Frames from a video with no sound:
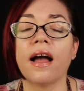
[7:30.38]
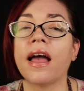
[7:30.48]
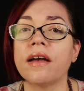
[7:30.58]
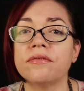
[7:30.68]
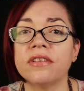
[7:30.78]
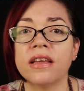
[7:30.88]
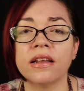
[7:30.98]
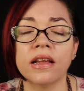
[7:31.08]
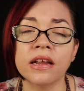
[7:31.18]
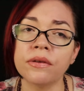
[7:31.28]
I have to
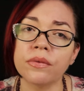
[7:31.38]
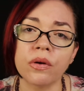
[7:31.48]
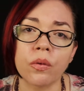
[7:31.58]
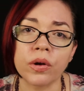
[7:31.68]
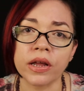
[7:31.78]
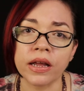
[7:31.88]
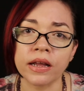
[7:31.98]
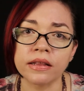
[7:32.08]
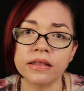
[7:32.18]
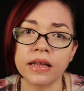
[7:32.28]
get any
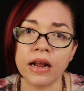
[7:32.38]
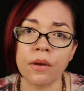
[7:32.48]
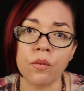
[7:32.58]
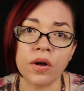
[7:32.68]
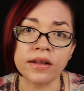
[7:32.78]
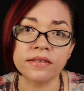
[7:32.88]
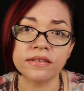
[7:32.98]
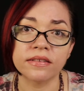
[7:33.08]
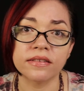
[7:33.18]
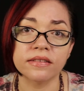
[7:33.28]
recording that I want
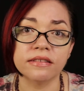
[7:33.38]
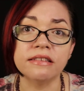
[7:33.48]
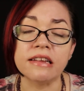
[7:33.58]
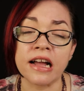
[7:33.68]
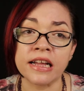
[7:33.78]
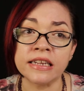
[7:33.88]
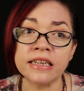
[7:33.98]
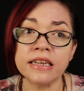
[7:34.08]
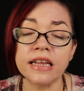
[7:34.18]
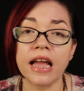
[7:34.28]

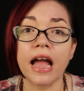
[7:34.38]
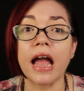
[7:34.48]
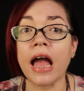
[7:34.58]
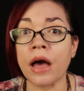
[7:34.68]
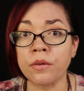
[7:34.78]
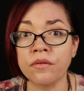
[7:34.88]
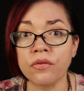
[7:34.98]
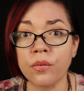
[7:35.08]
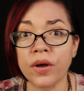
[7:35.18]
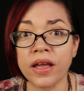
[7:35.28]
done out
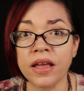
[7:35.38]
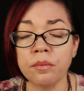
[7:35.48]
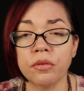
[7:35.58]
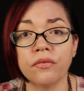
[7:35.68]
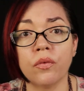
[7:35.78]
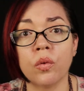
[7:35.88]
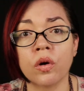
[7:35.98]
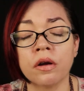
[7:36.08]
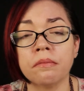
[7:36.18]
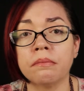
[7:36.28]
of the way
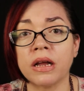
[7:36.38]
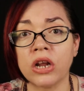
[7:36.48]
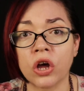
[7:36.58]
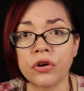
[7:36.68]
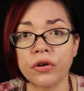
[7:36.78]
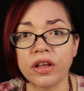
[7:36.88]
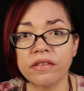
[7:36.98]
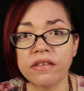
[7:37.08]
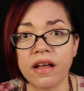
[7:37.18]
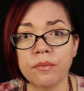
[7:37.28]
before my daughter
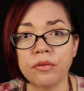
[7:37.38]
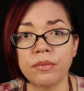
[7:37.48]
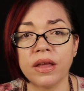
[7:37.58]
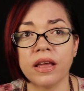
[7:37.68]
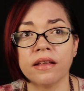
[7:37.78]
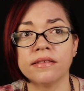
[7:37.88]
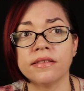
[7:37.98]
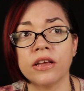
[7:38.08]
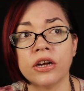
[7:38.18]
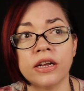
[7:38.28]
gets up,
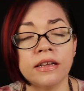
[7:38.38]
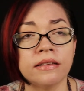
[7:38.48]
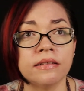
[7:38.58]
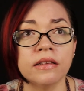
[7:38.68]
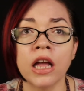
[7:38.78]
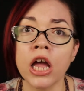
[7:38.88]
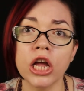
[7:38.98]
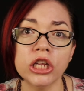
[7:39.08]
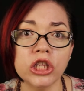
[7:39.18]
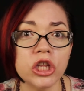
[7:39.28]
because there is
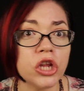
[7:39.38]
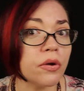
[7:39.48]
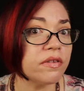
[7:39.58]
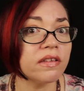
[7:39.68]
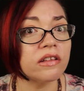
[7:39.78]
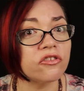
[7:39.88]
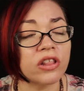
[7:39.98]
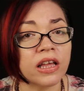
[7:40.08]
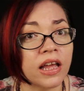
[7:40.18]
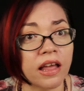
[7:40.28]
no such
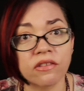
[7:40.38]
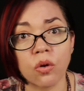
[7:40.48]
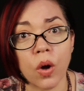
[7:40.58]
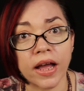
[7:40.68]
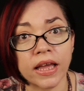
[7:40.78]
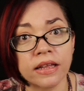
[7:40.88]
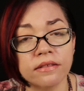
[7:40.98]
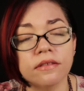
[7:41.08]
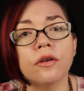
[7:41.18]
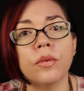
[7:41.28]
thing as quiet
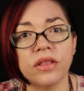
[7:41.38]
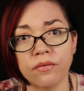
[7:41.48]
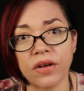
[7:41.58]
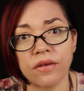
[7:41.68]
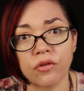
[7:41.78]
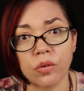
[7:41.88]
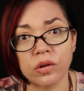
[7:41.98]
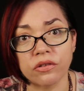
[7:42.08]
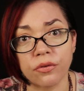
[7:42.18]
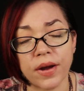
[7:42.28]
with a
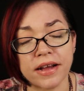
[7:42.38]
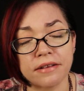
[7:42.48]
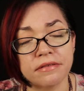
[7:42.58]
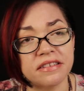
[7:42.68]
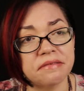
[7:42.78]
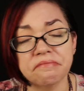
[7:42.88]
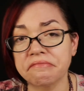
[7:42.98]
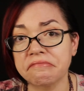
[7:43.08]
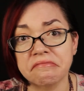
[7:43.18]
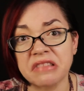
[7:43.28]
5-year-old around.
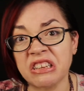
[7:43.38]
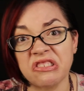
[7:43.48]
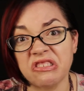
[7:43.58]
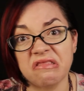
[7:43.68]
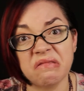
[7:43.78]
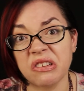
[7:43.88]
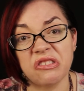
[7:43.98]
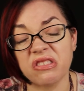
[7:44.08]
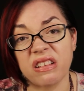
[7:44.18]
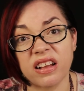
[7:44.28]
It's
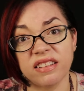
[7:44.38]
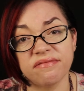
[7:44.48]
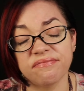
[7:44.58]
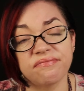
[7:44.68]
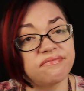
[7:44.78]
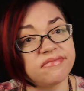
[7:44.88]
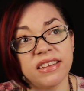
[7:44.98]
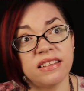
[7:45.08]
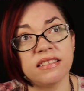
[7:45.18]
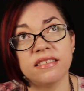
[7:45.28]
just not.
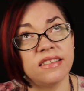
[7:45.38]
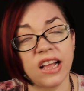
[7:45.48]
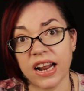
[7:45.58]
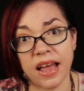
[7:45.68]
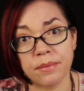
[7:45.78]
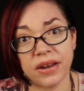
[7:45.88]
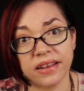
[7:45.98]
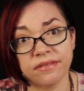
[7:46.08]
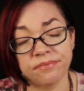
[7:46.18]
It's not happening.